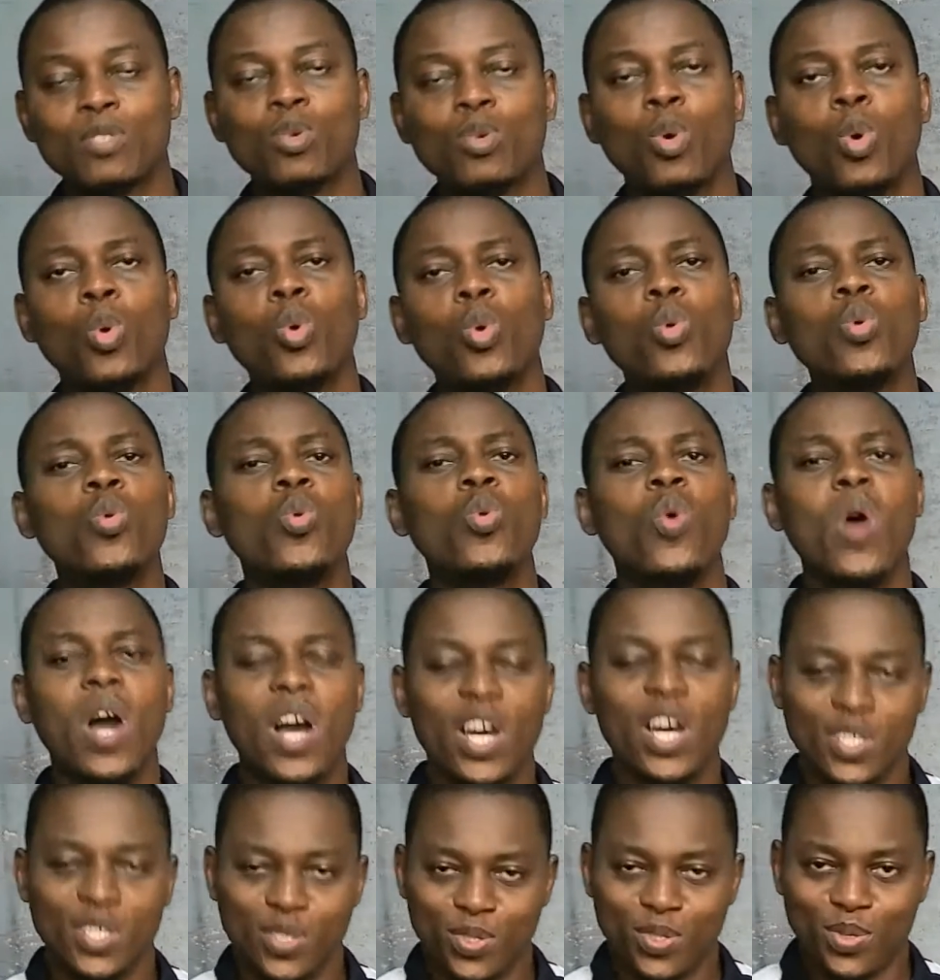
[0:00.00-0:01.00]
So who
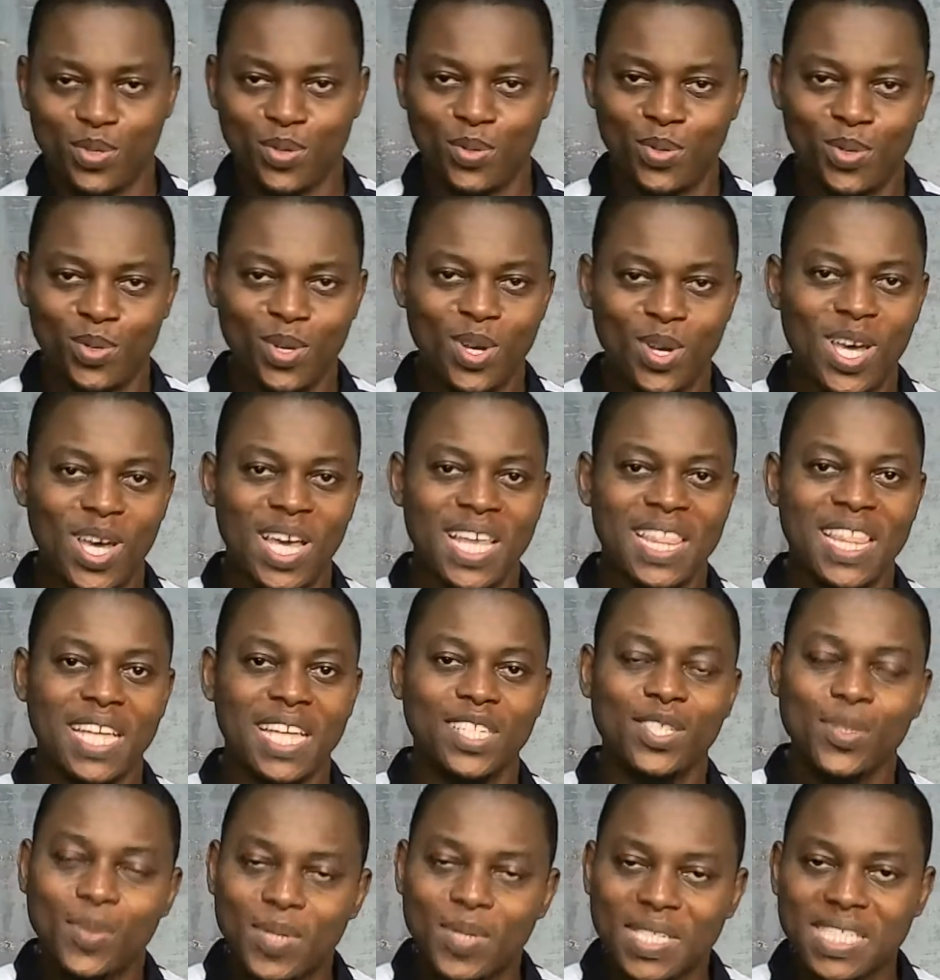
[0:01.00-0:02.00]
are you
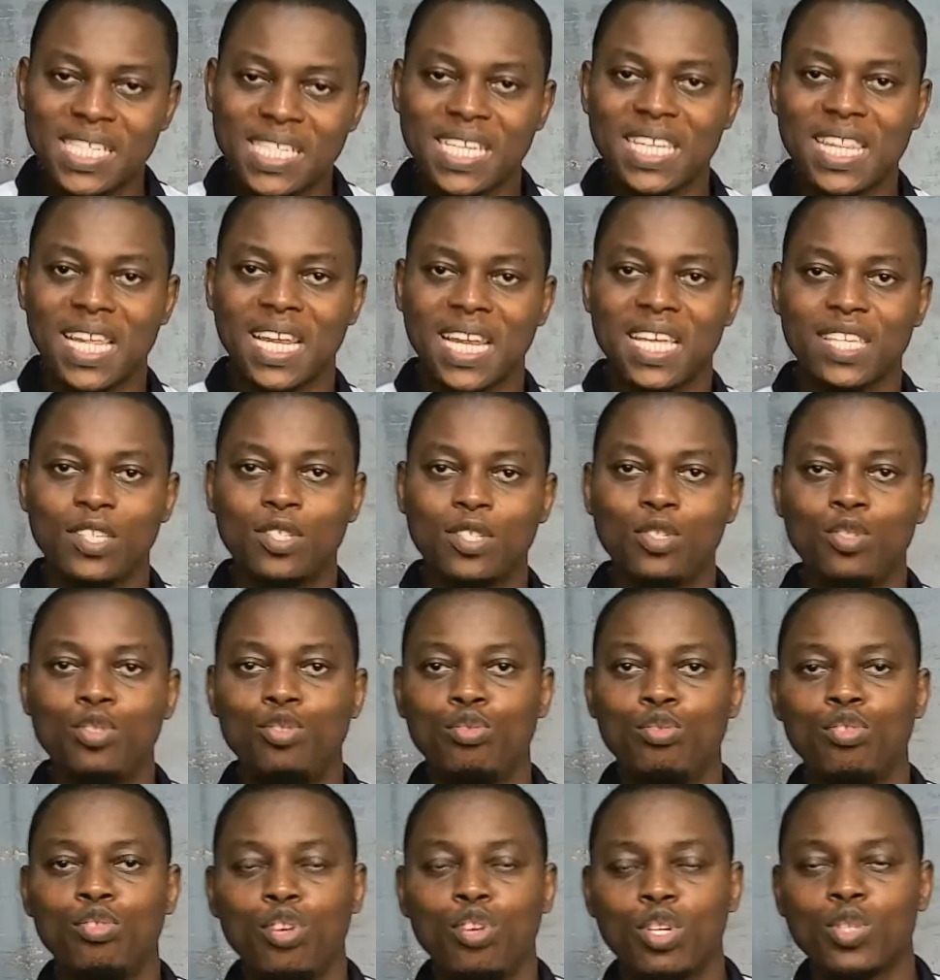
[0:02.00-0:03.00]
that you would say that like you
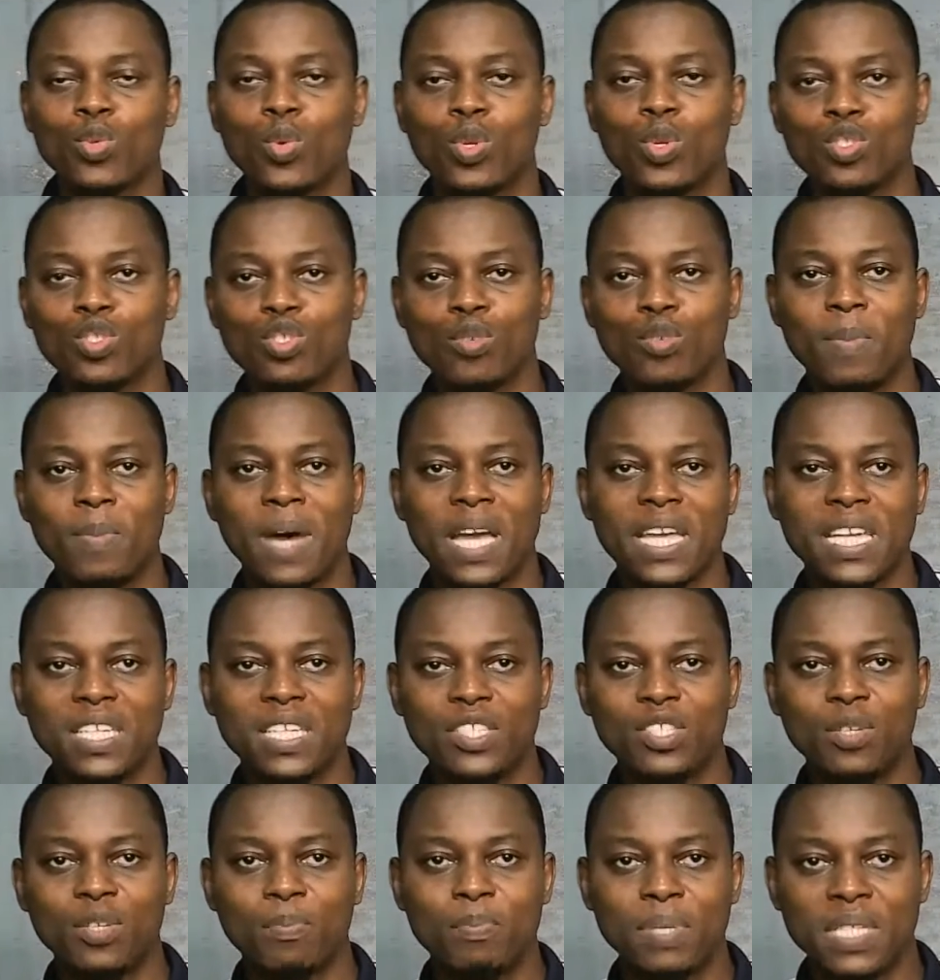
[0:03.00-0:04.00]
do not want to
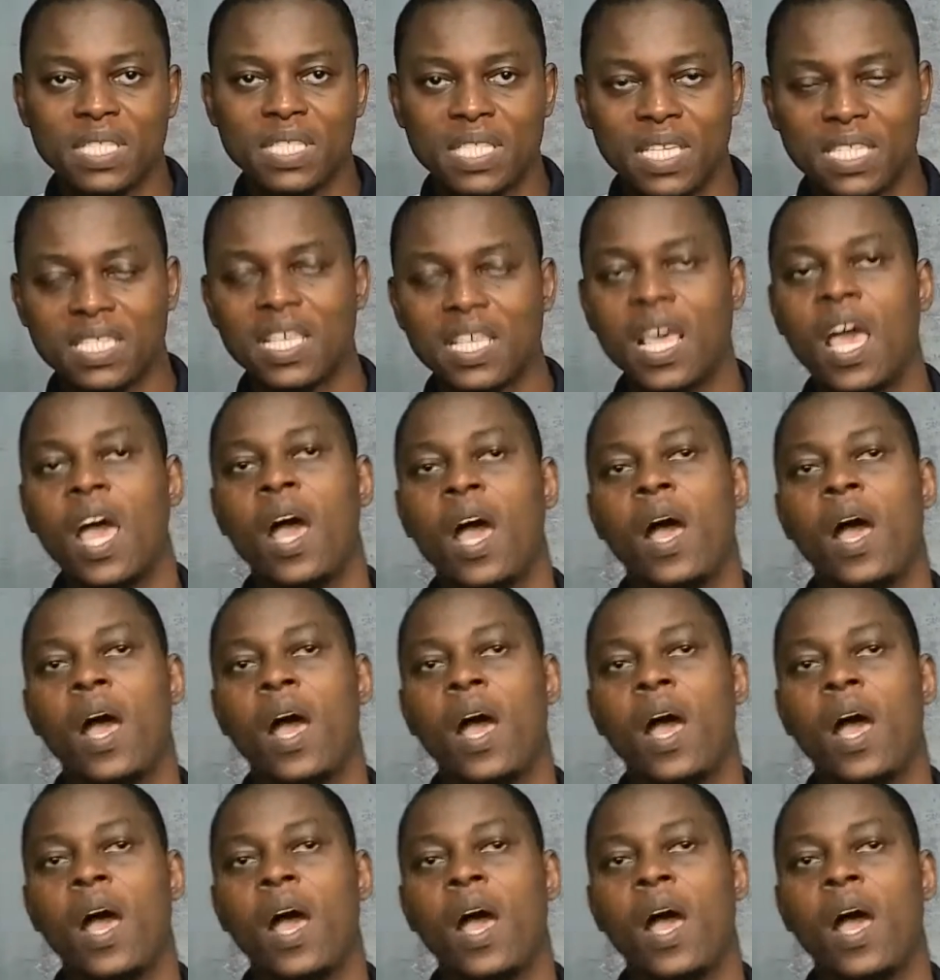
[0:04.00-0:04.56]
market your business?